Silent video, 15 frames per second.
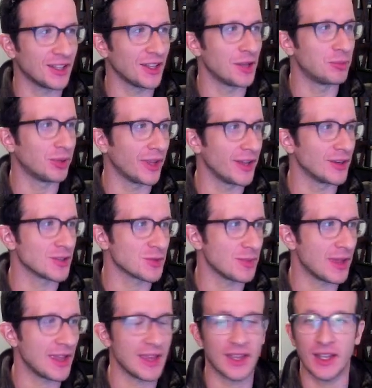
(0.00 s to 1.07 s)
club
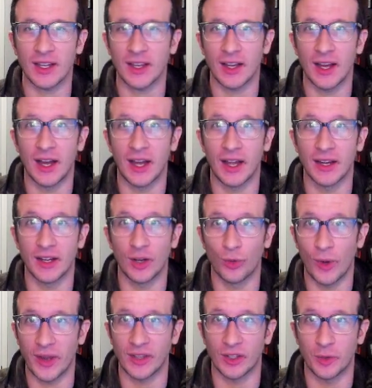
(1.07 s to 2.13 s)
players make on
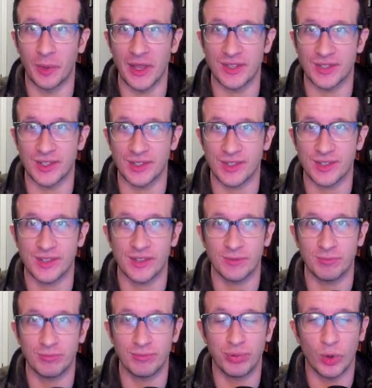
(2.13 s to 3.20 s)
a regular
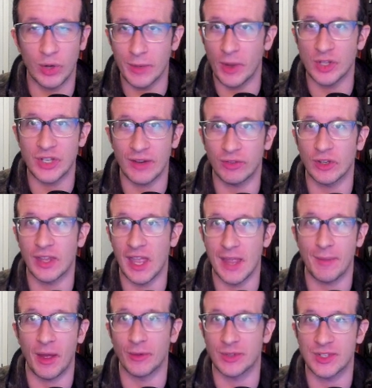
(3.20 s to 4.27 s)
basis. Pretty much every
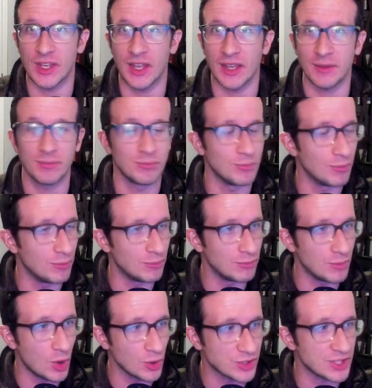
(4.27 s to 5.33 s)
game, I would say.
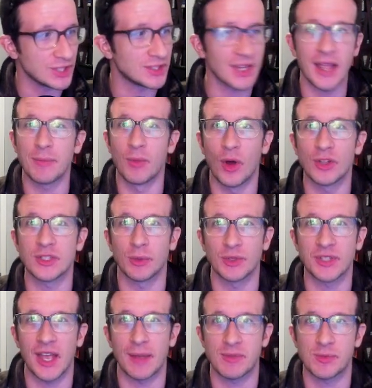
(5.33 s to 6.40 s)
Most of the time,
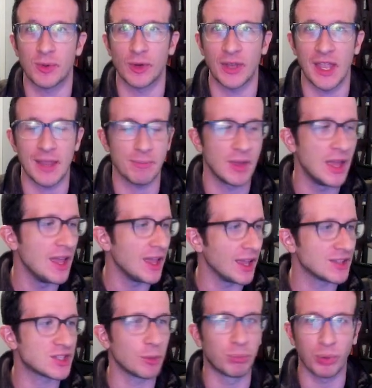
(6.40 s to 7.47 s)
multiple times per game.
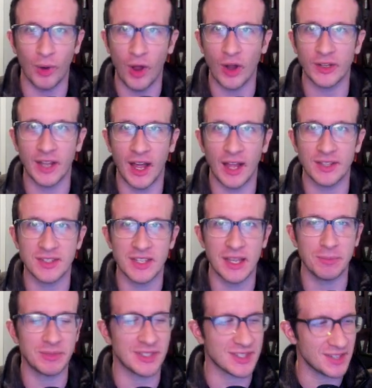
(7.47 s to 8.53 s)
It's a broad
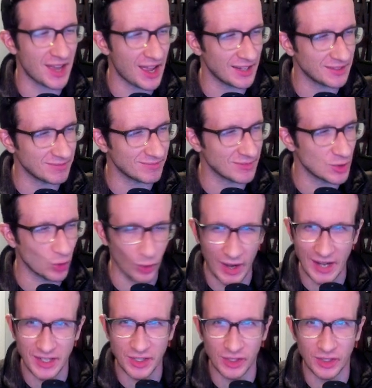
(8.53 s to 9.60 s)
concept. It's not
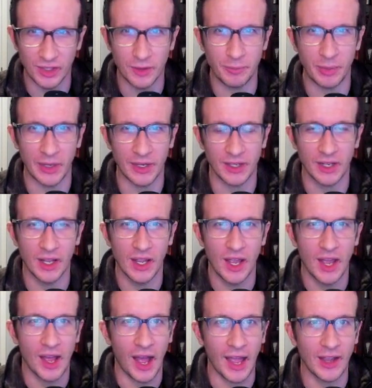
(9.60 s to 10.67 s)
granular, but
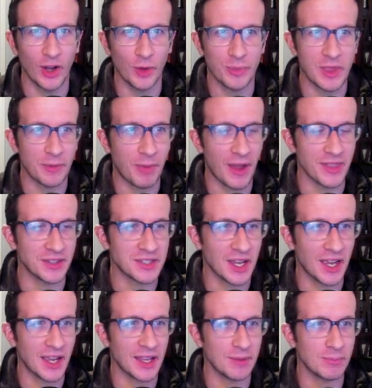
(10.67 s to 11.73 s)
I hope that by the
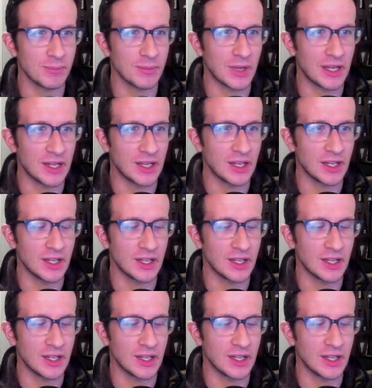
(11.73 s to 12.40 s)
time